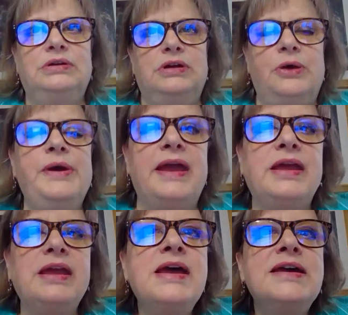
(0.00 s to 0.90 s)

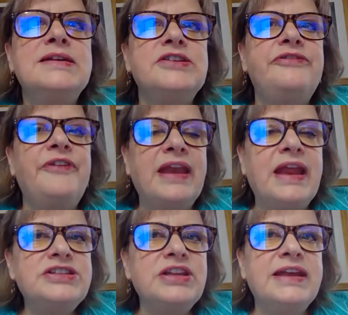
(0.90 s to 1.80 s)
Okay, so
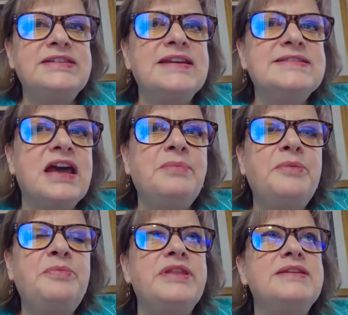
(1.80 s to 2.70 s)
financial aid does come
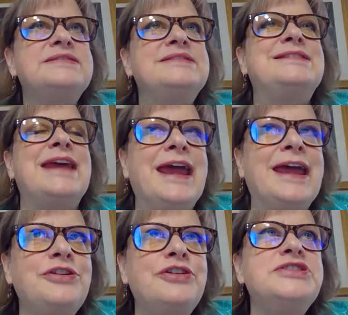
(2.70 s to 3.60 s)
up with a
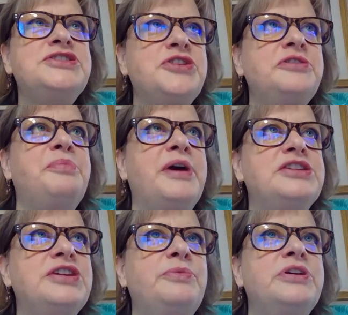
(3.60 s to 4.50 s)
standard student
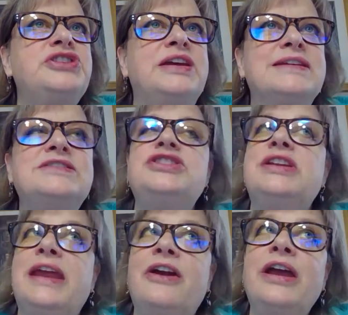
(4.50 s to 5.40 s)
budget, which is
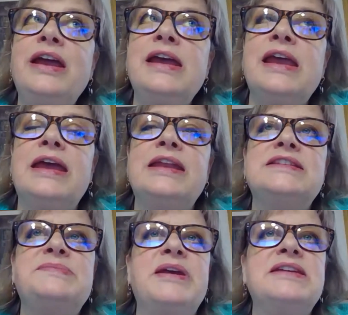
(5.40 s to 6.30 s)
generic, and
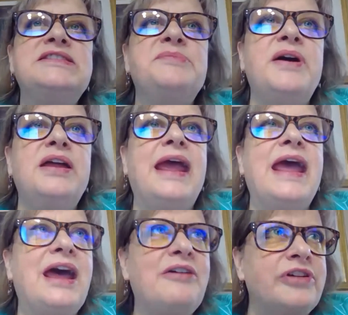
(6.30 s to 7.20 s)
it's based upon
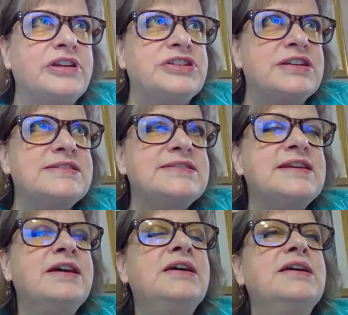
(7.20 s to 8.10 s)
averages.
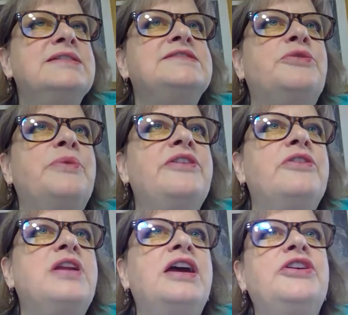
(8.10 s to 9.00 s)
So whether
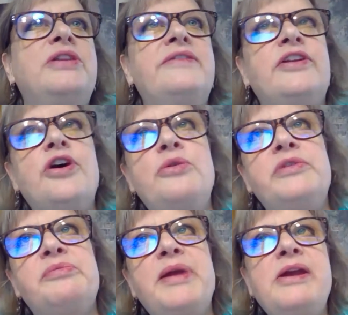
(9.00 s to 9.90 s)
or not you live at home
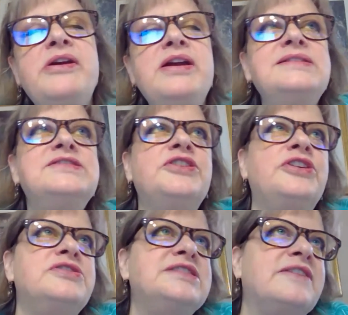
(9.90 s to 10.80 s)
with parents or
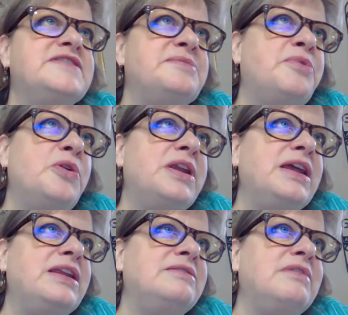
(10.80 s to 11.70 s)
you're
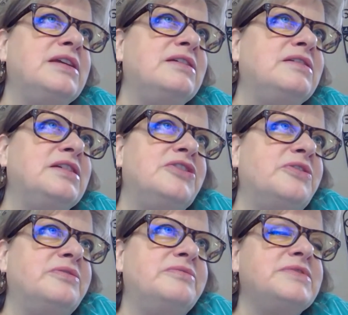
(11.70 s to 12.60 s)

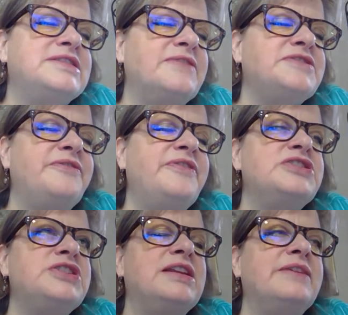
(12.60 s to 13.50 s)
self-supporting,
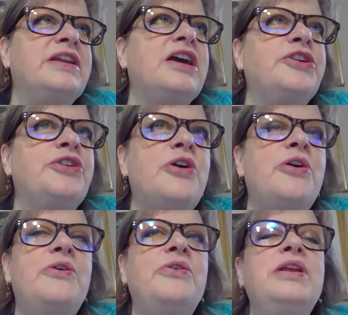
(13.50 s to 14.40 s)
self-sufficient, living on your
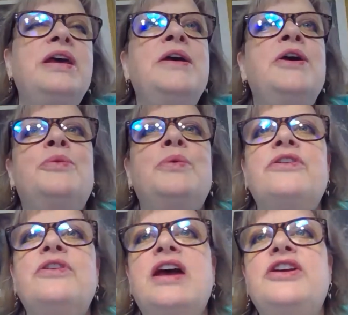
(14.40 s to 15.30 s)
own,
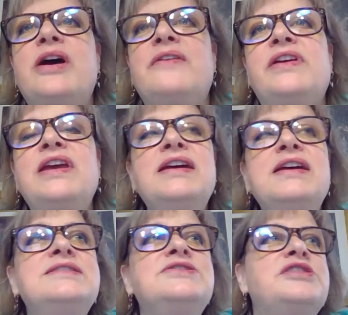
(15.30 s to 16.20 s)
whether or not you have
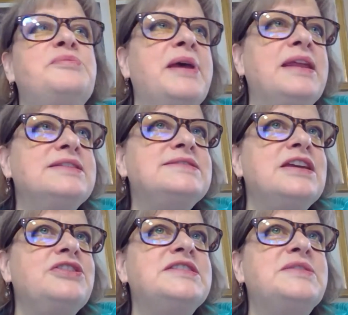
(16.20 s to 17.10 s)
kids or dependents
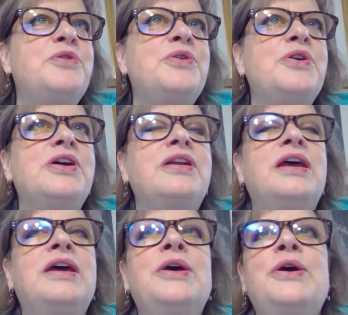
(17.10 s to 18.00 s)
that you support,
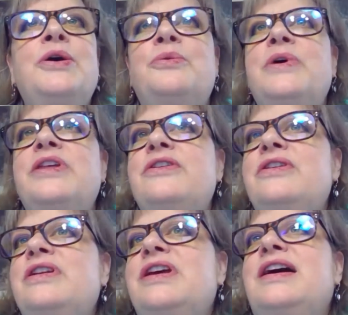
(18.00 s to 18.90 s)
whether
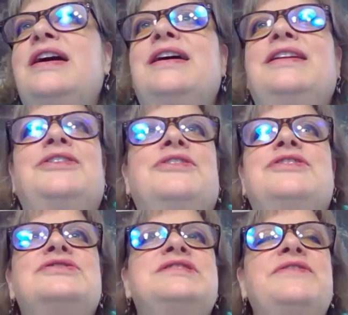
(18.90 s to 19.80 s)
or not,
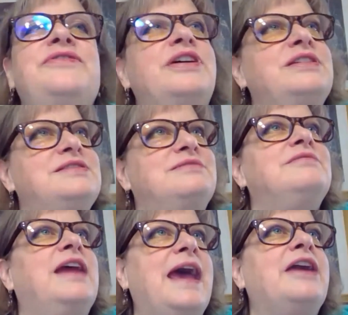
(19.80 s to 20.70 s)
there's different
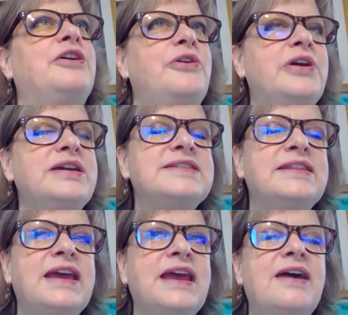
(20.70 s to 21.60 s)
categories that
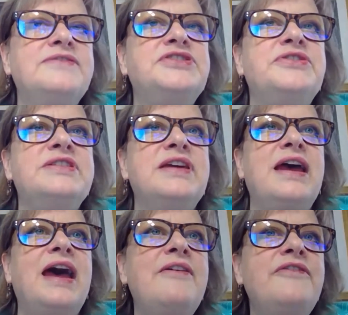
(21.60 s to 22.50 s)
they have. So the
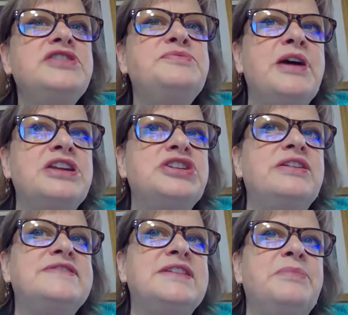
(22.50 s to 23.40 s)
average budget
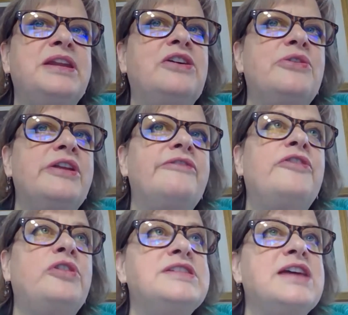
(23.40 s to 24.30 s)
of somebody going
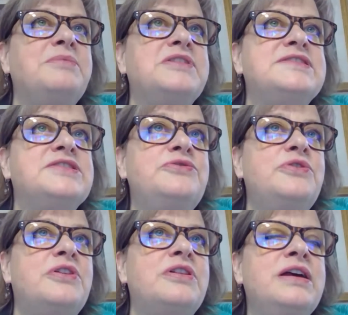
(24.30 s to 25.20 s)
full-time to
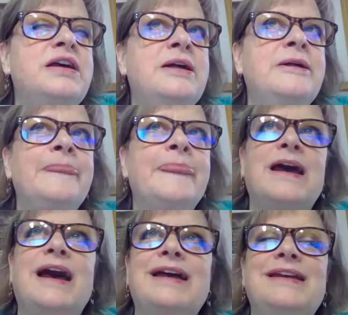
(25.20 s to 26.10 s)
school,
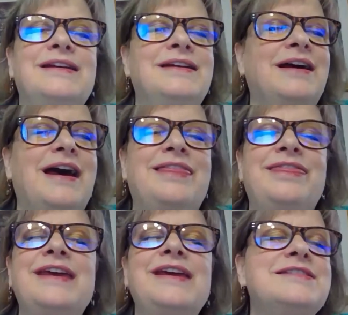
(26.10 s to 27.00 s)
I
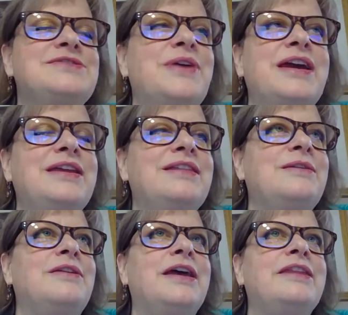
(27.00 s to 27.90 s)
think, is right in
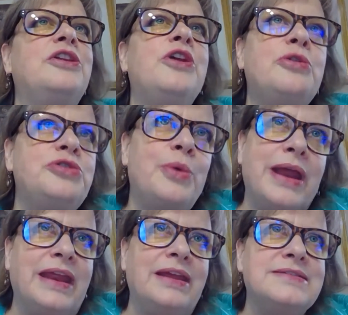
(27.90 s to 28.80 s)
the low
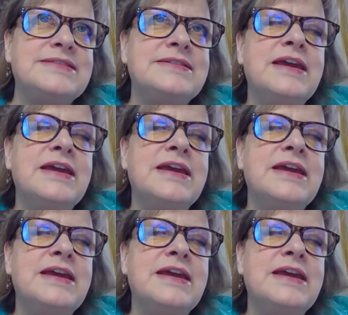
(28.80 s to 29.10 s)
20s.